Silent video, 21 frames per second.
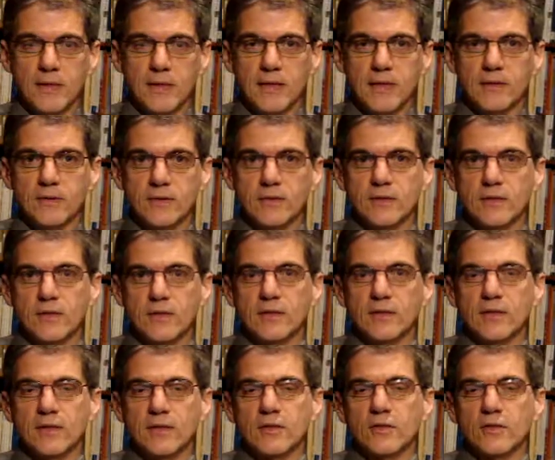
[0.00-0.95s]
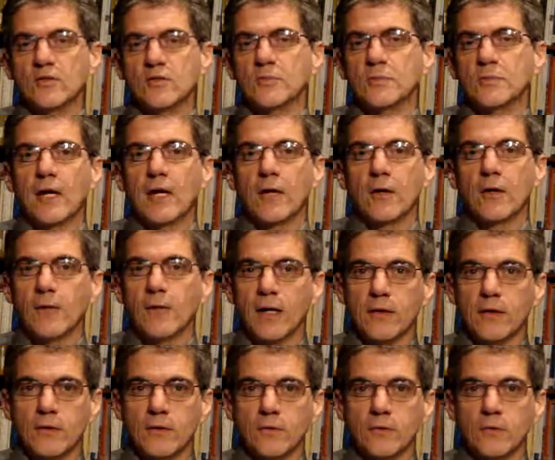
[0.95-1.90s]
is this could spiral
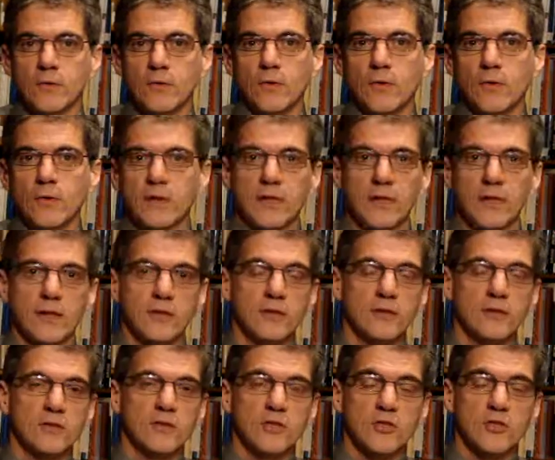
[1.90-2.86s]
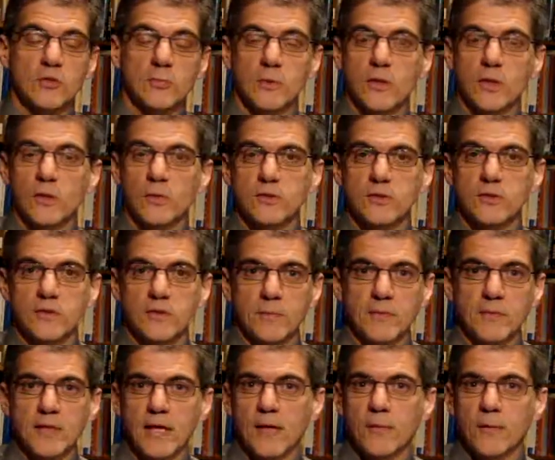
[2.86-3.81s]
out of control and explode
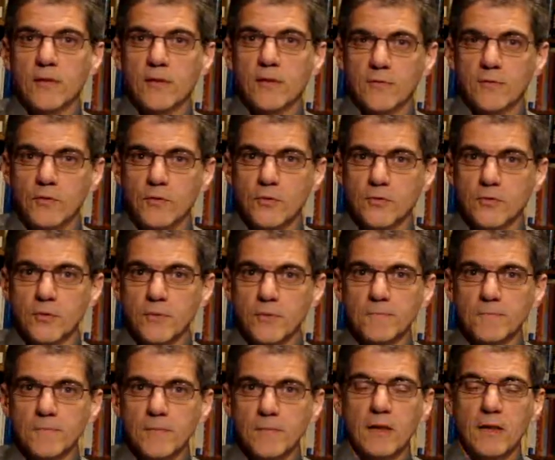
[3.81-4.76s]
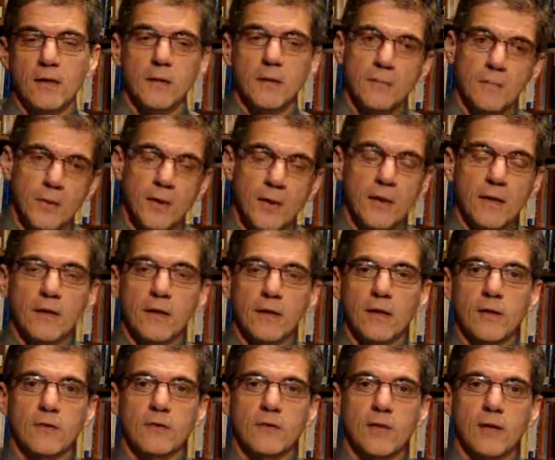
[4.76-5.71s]
sometime in the future. But at
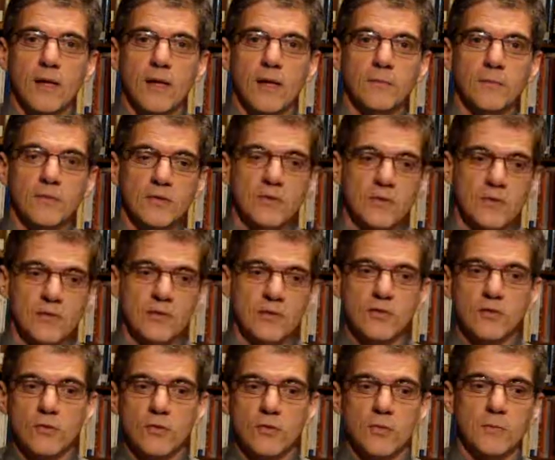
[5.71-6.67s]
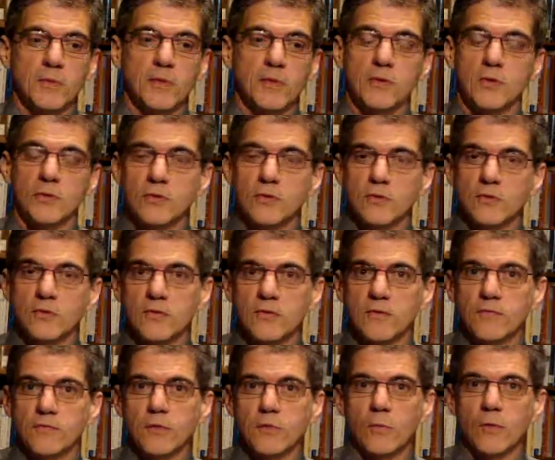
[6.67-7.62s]
other times, this could be used
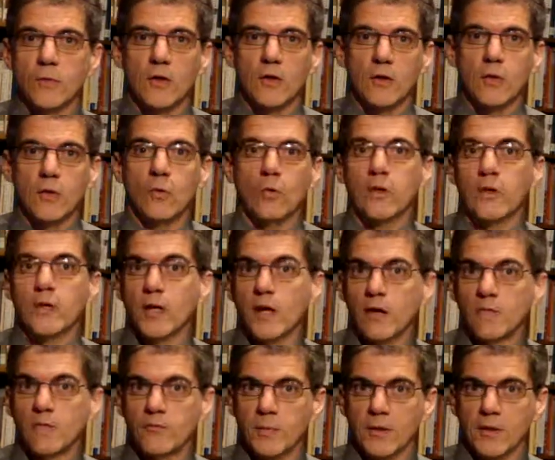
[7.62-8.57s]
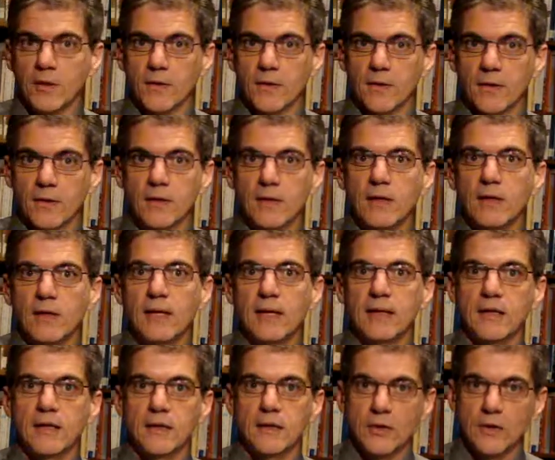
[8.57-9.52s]
if you want a cooling off period
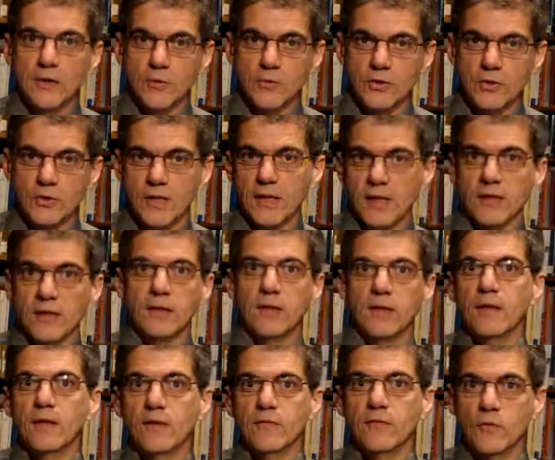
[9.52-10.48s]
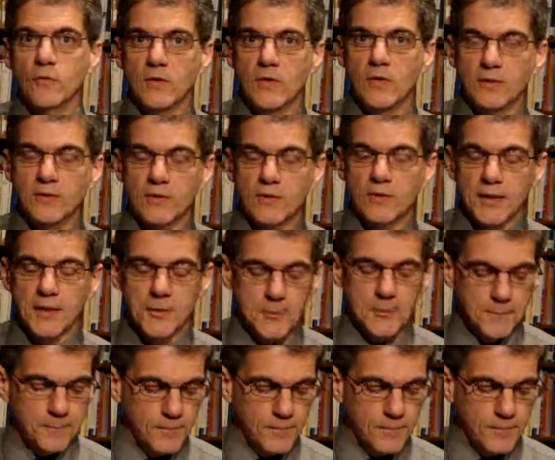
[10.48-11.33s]
and then negotiate a few days later.